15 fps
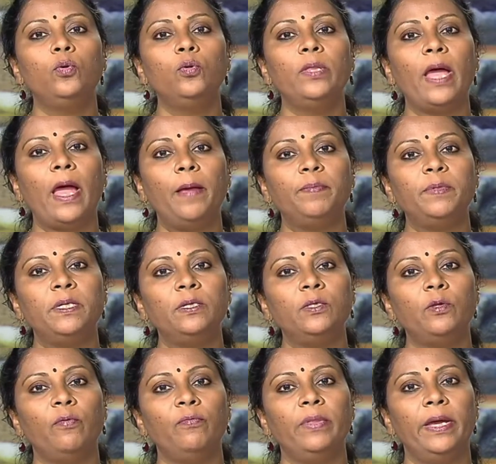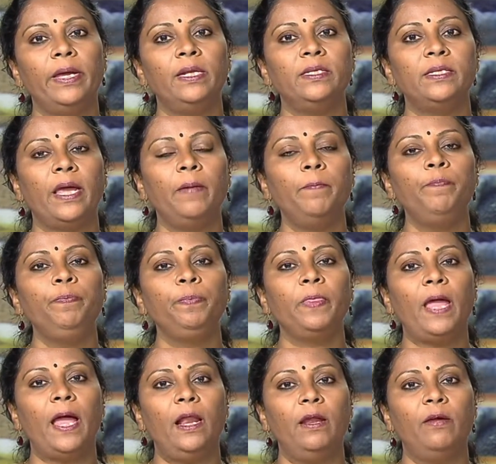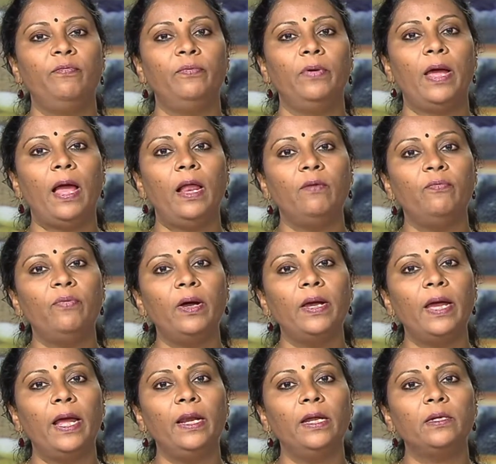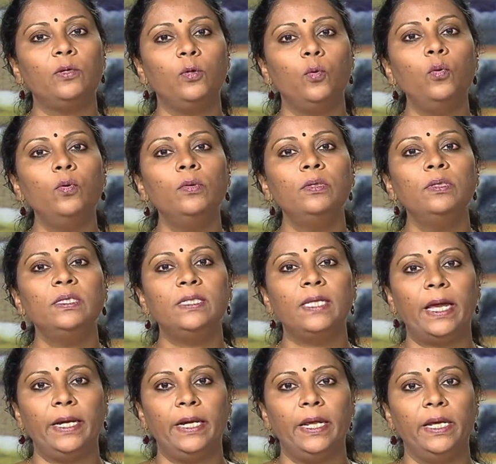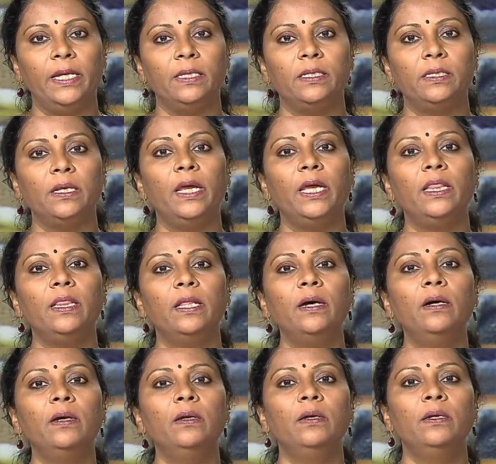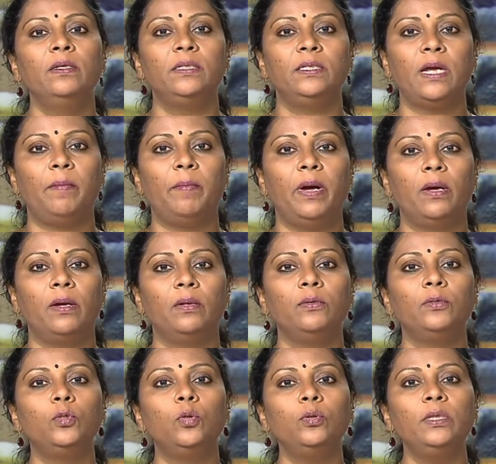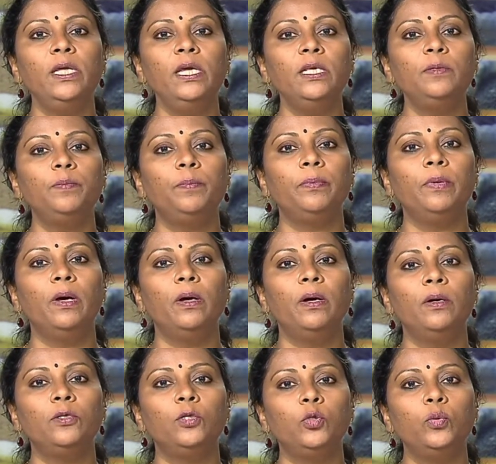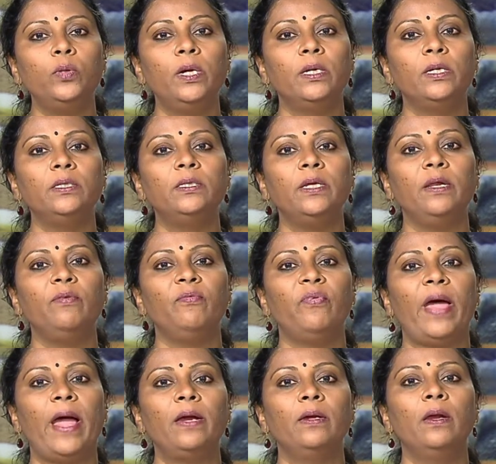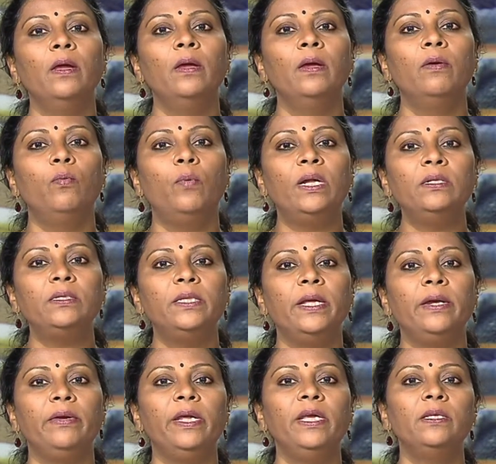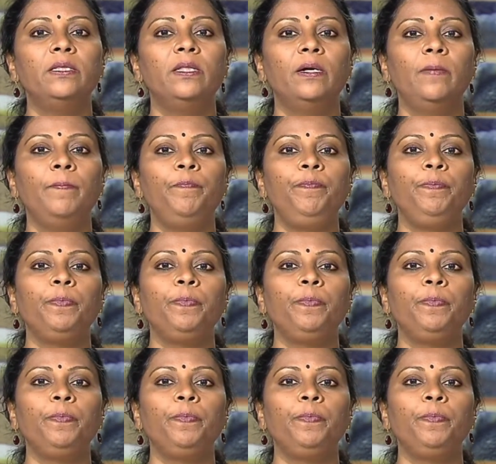to the absence of the enzyme alpha-galactosidase in the stomach. So, these sugars, in fact, once they reach the